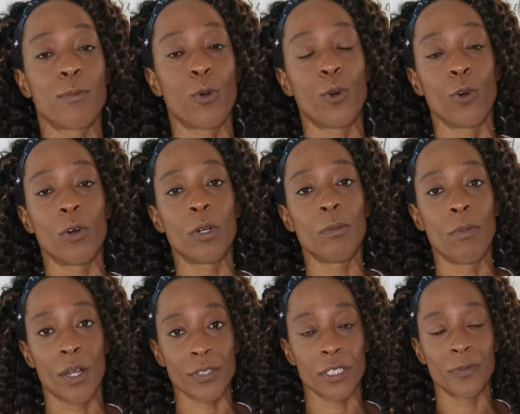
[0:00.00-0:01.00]
support
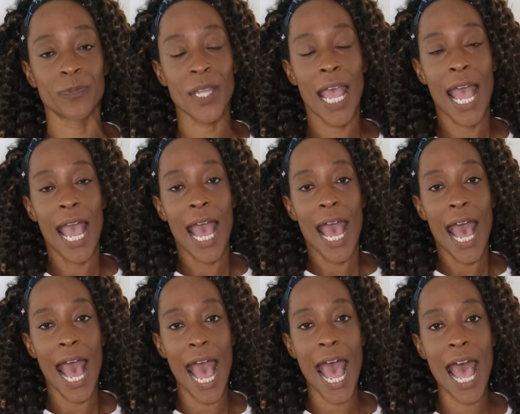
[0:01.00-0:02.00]
model,
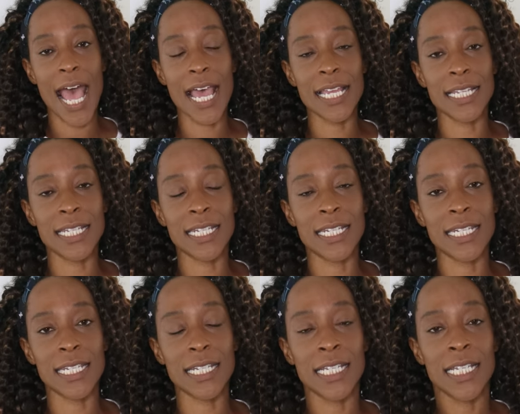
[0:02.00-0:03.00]

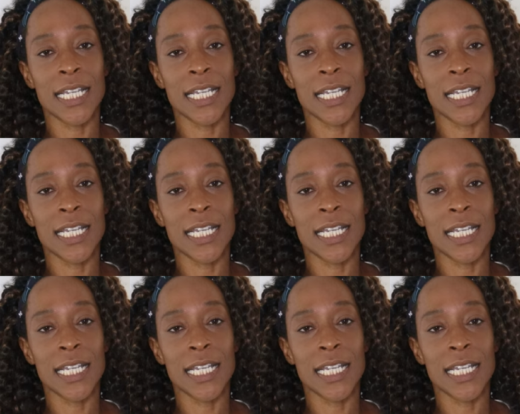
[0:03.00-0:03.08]
and